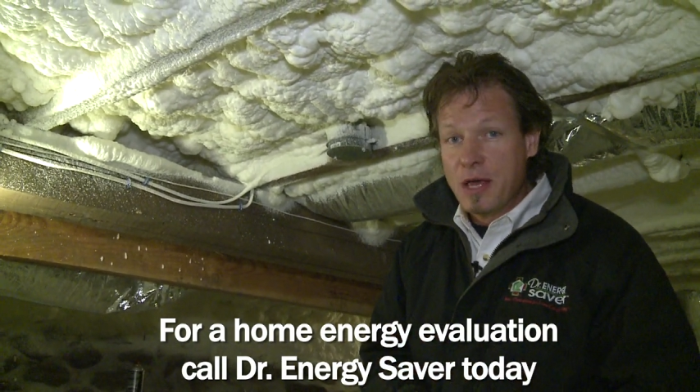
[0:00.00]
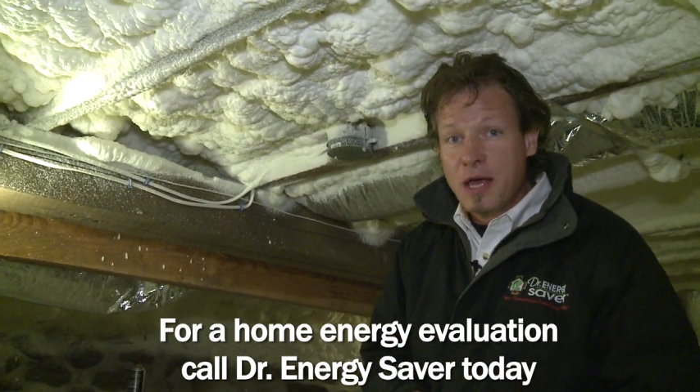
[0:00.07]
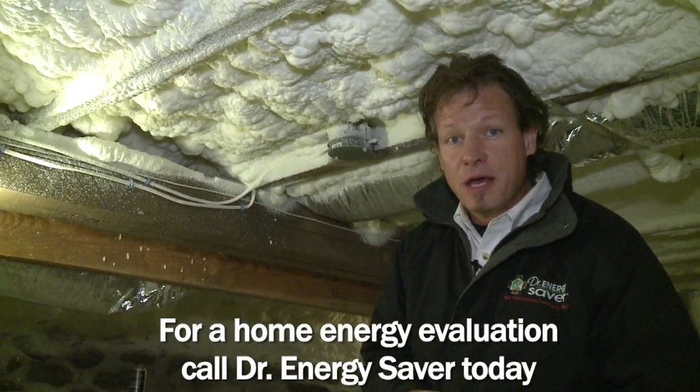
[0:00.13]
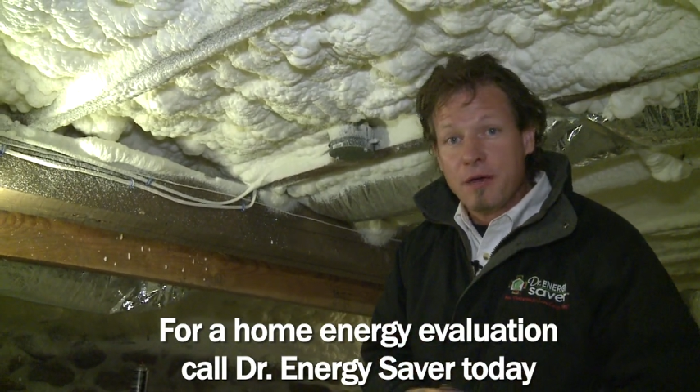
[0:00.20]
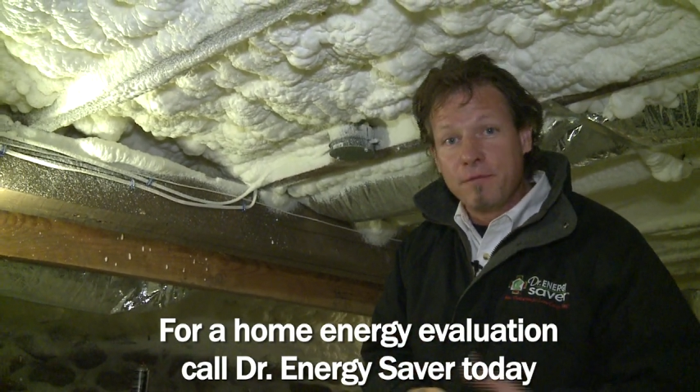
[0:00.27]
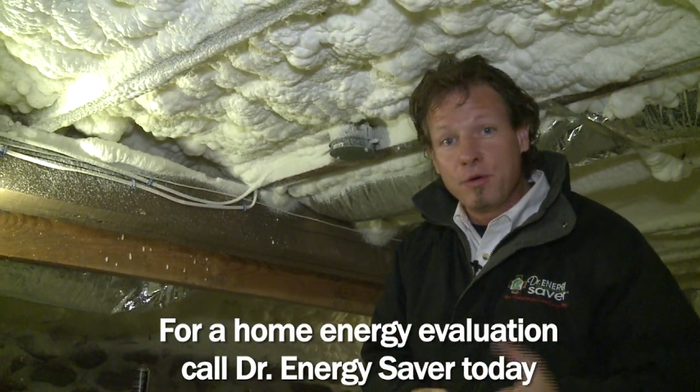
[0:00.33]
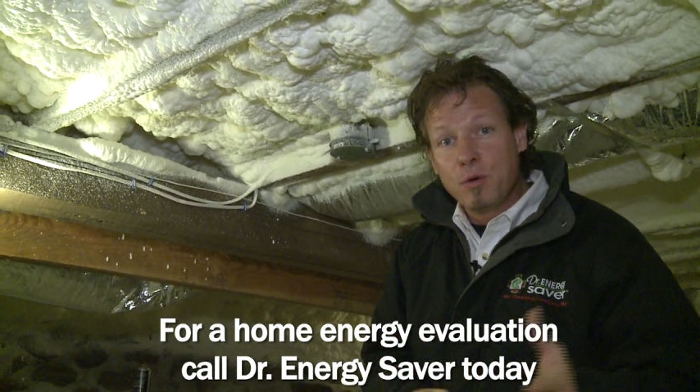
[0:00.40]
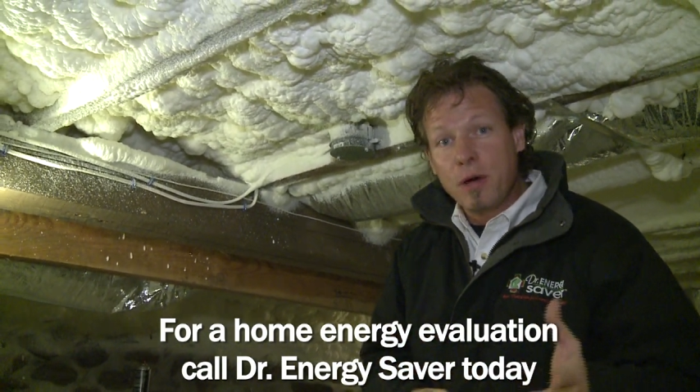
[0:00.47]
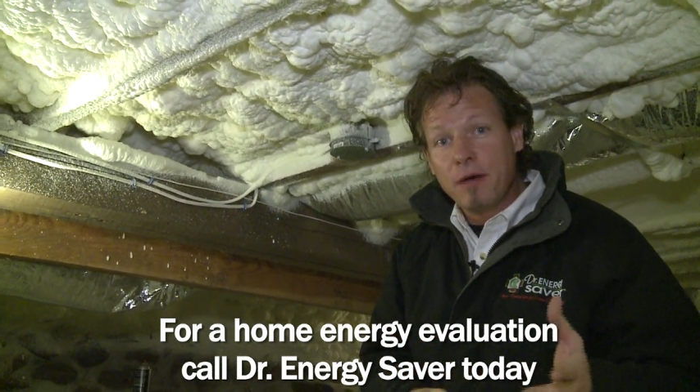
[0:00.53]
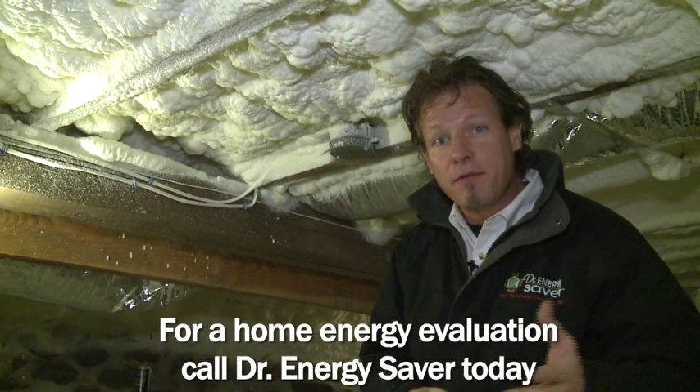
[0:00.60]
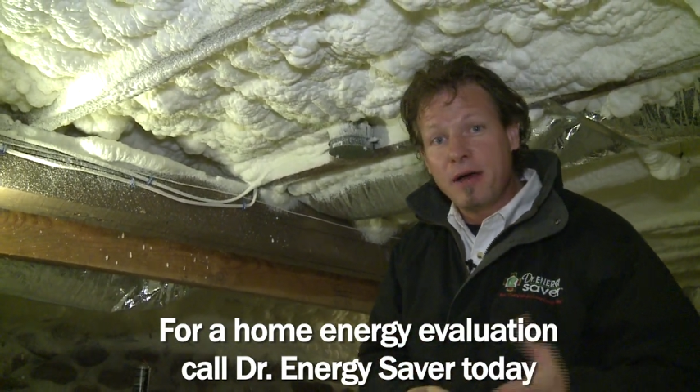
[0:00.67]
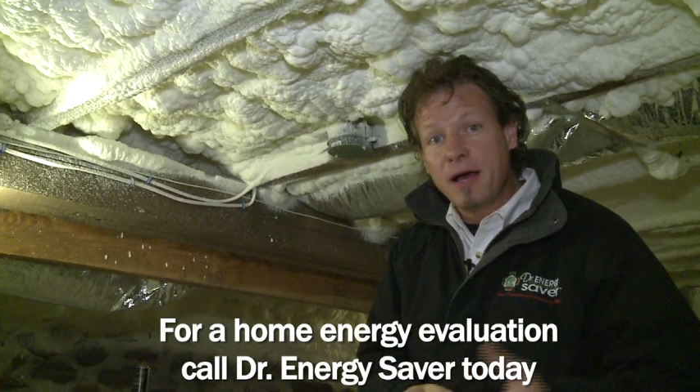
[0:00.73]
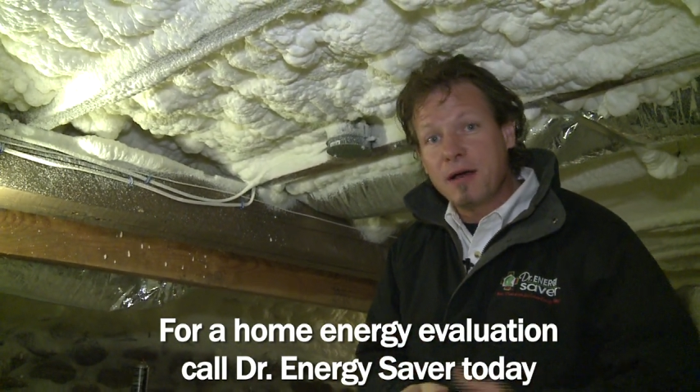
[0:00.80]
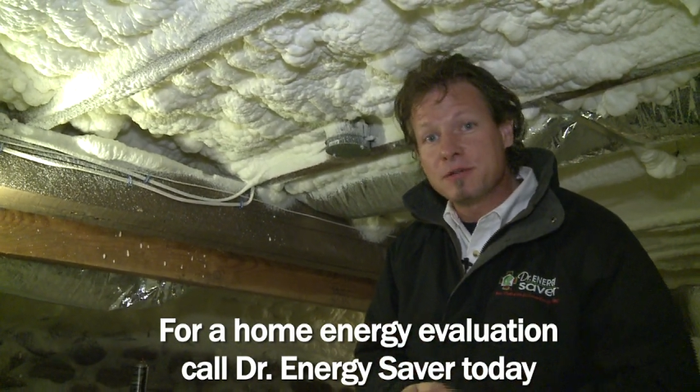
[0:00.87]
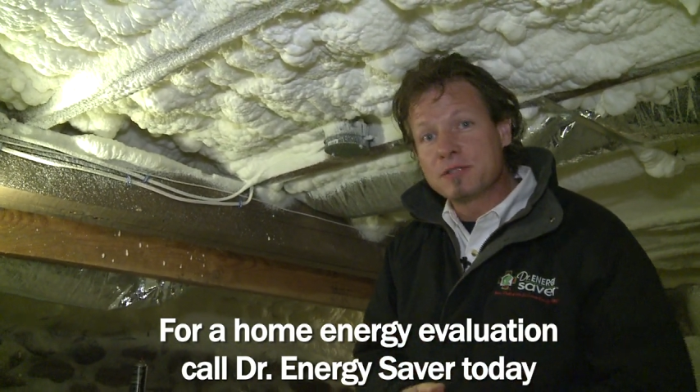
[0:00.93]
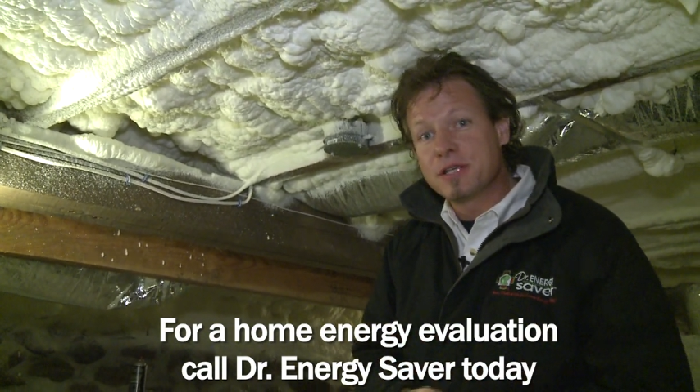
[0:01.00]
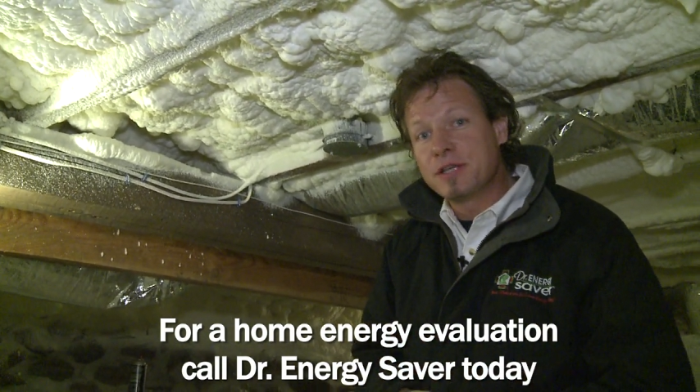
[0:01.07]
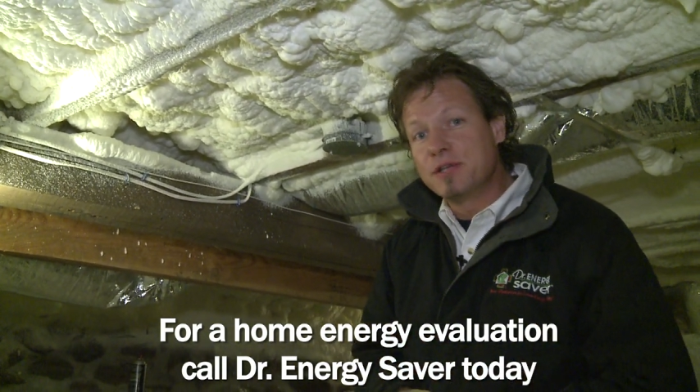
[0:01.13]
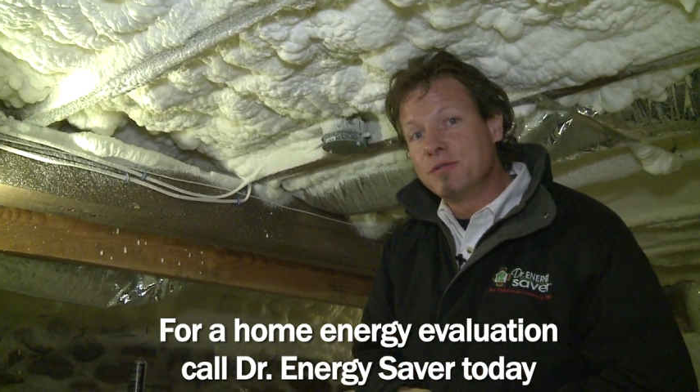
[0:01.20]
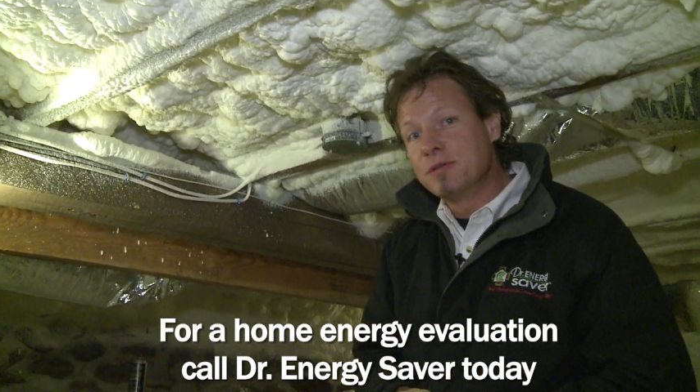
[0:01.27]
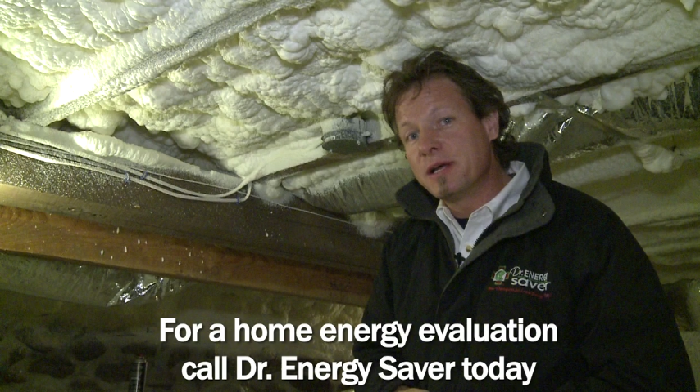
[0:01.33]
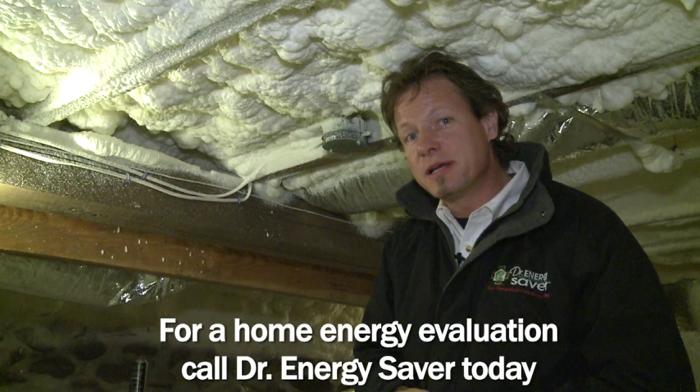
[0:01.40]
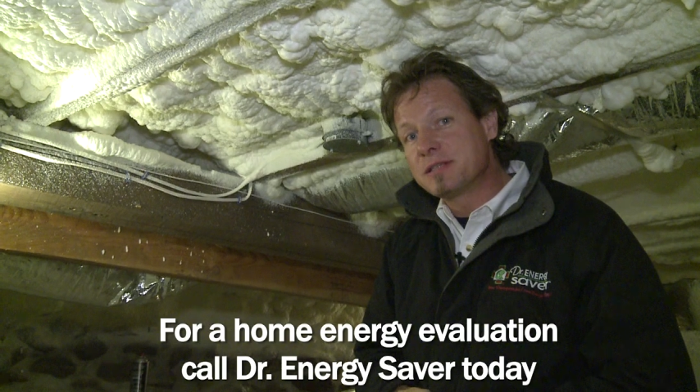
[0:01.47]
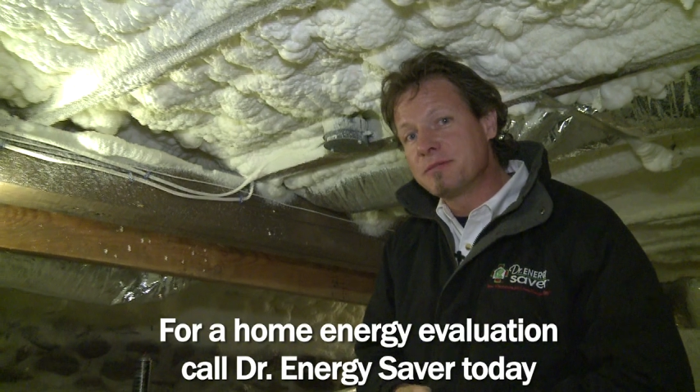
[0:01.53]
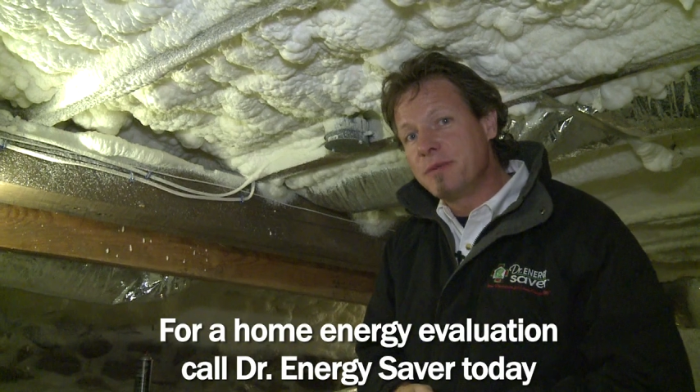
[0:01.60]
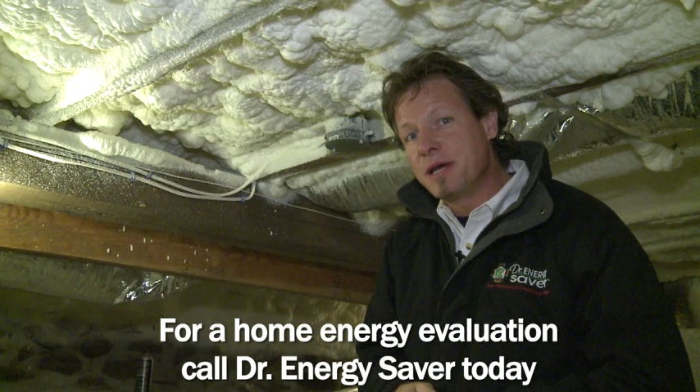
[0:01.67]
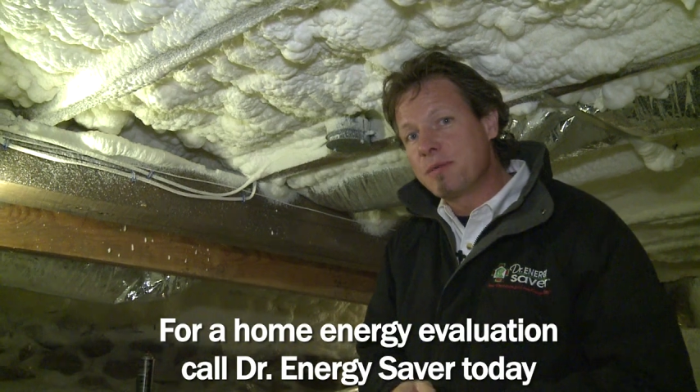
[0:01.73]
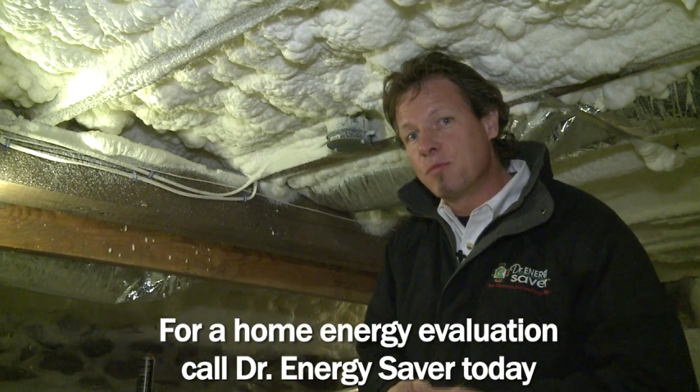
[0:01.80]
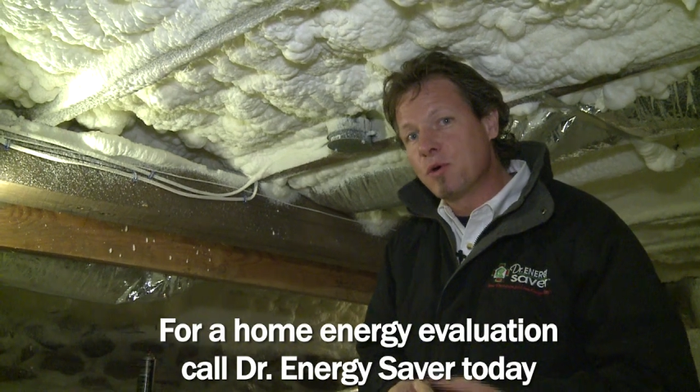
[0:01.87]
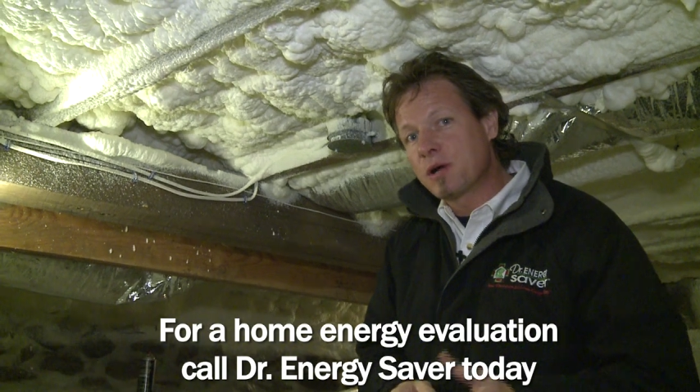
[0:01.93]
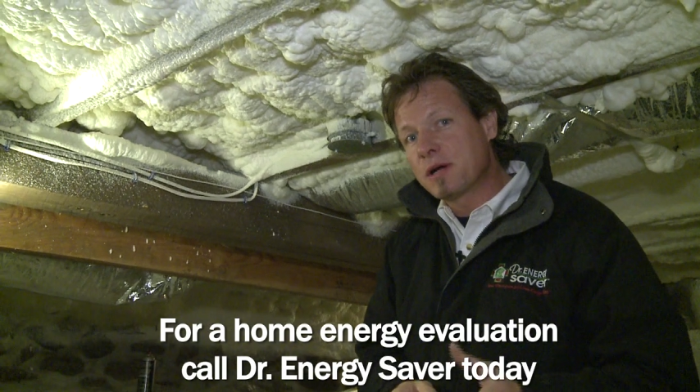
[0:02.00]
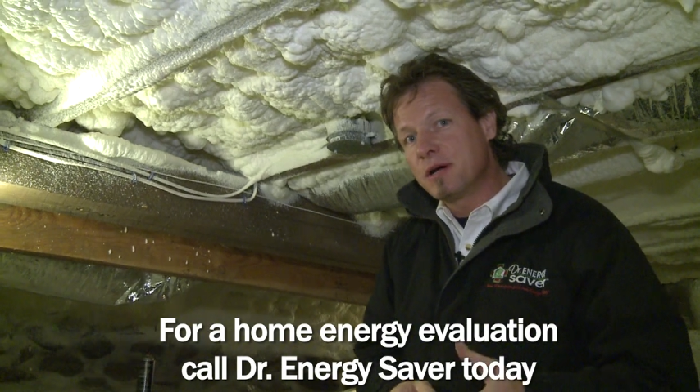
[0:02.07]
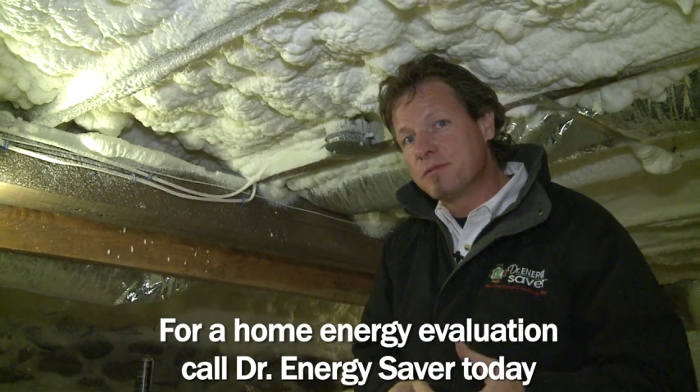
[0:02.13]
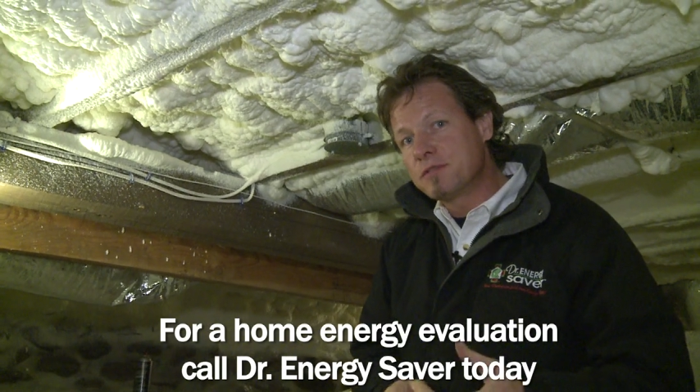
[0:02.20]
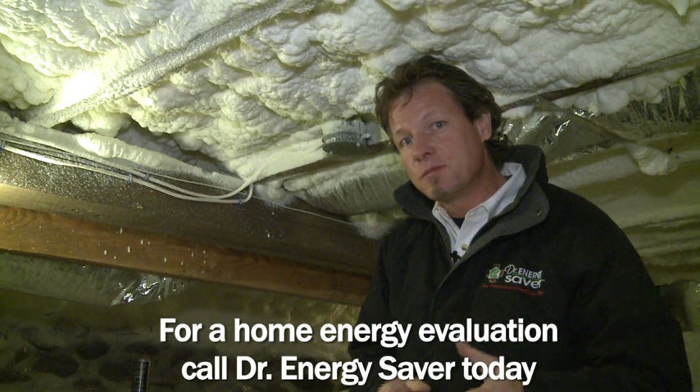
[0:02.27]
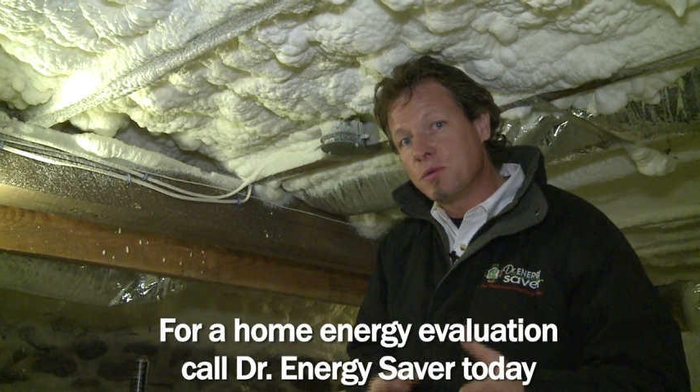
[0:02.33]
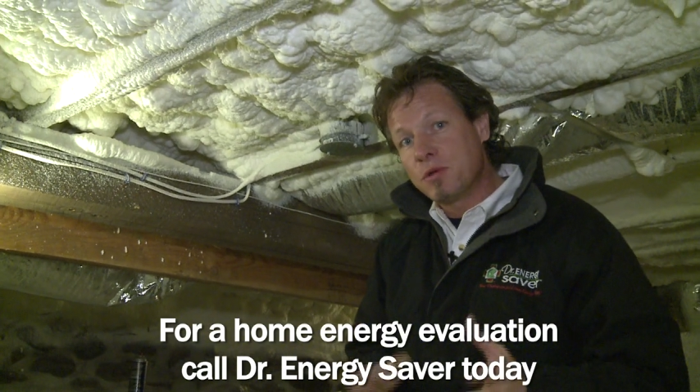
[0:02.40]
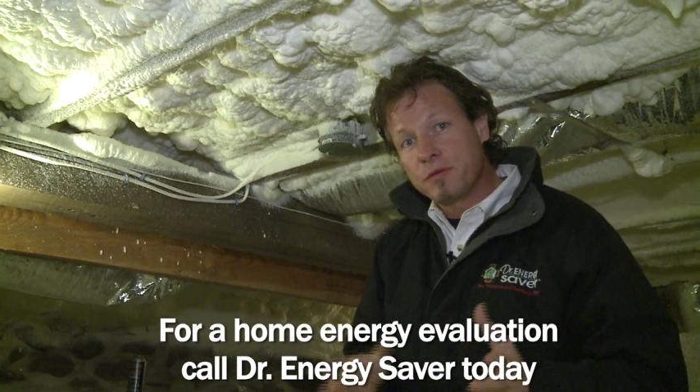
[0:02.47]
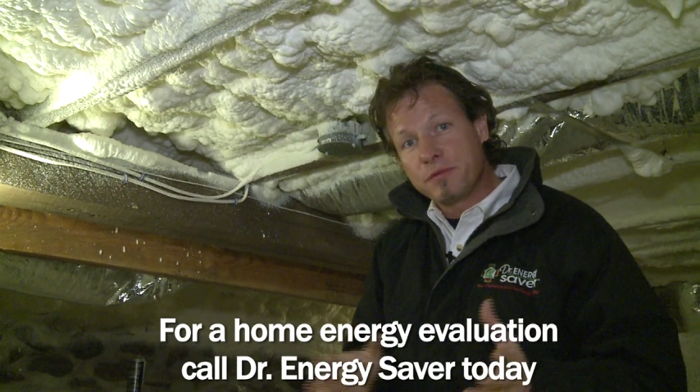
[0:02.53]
If you have a house that you'd like to make more comfortable,